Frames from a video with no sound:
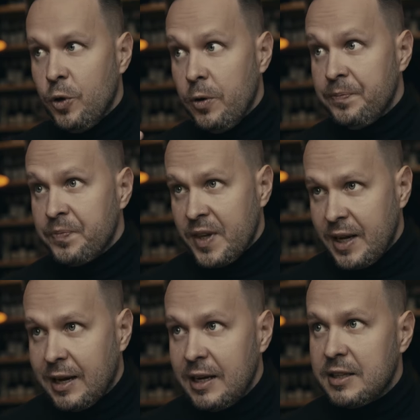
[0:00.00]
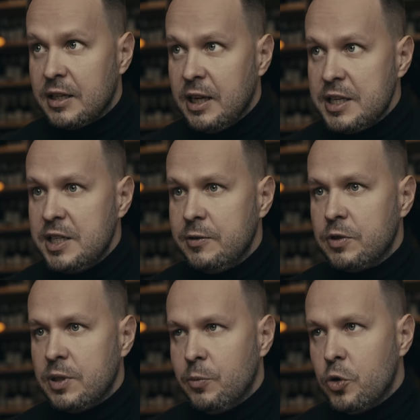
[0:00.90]
And he doesn't limit himself to
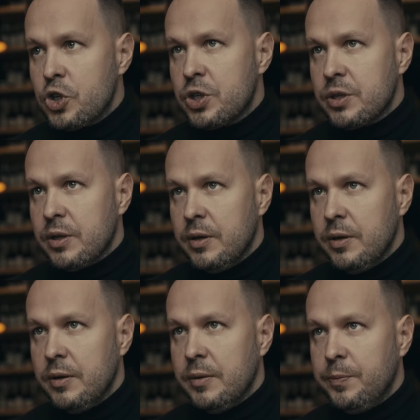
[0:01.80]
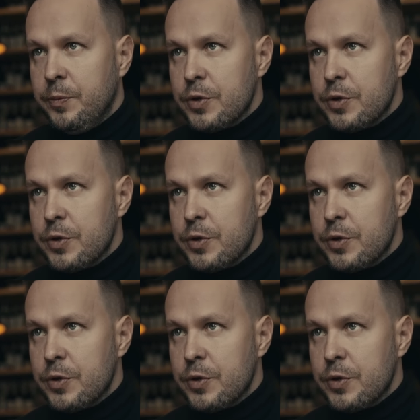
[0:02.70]
experts in their fields.